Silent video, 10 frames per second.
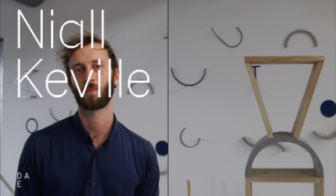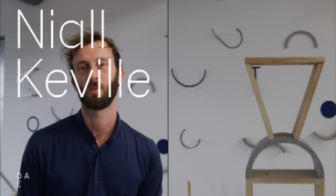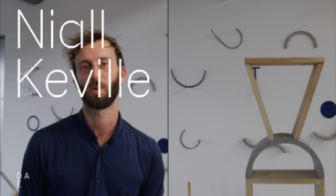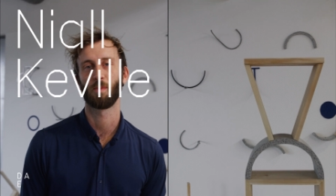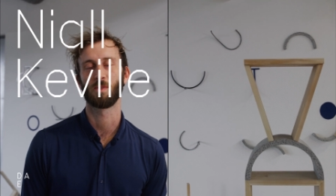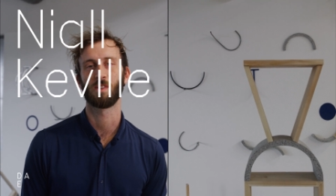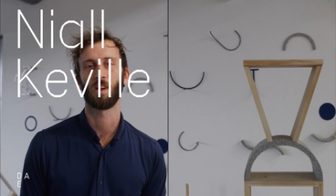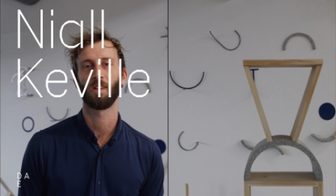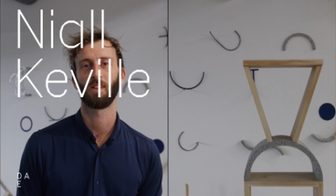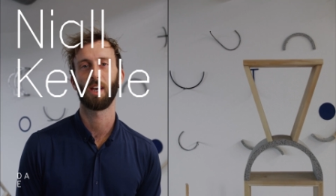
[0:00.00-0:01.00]
My name is
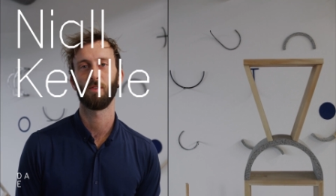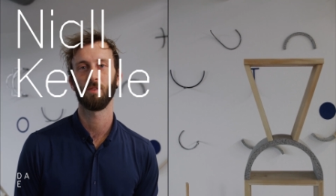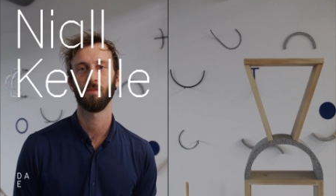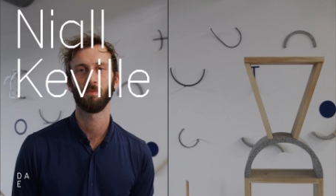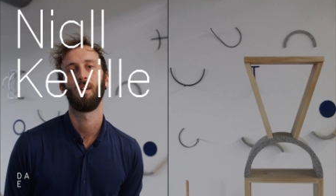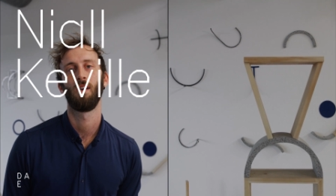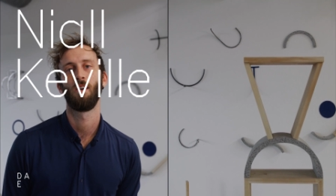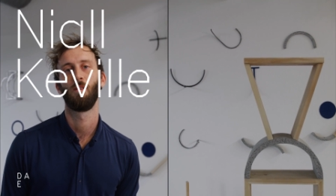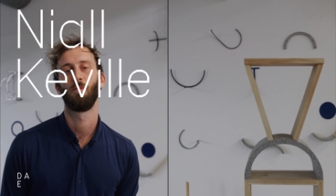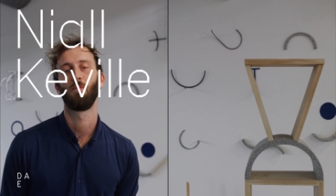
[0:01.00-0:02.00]
Niall Keville.
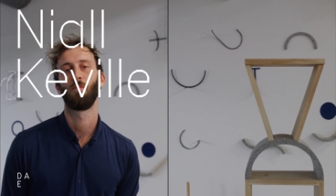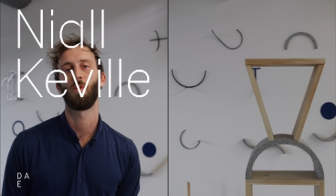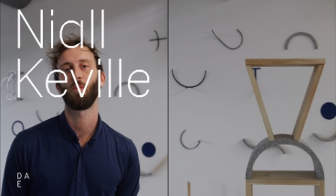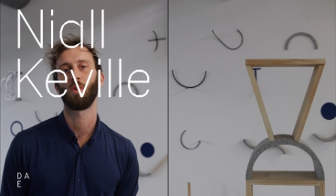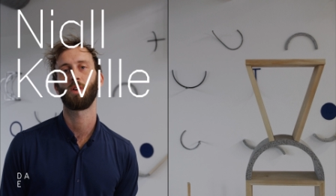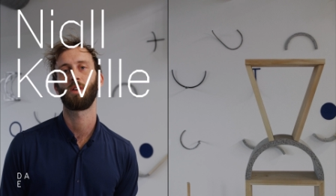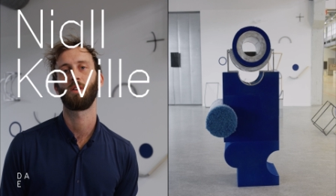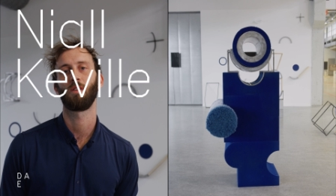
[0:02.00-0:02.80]
My work,